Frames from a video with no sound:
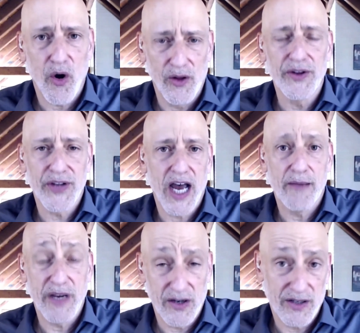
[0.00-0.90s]
all the
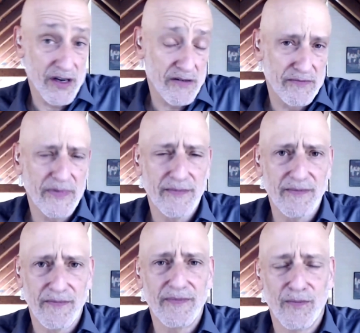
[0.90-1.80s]
time because they're
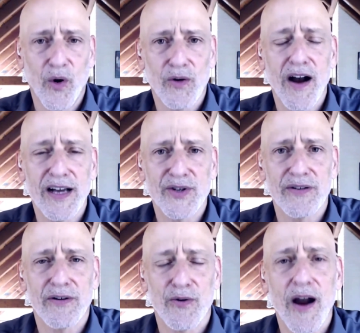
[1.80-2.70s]
morons
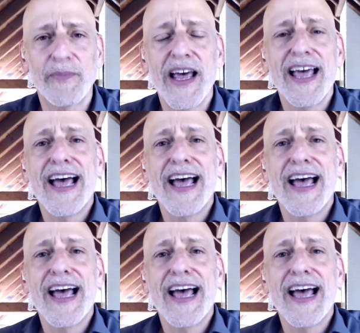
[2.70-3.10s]
and corrupt,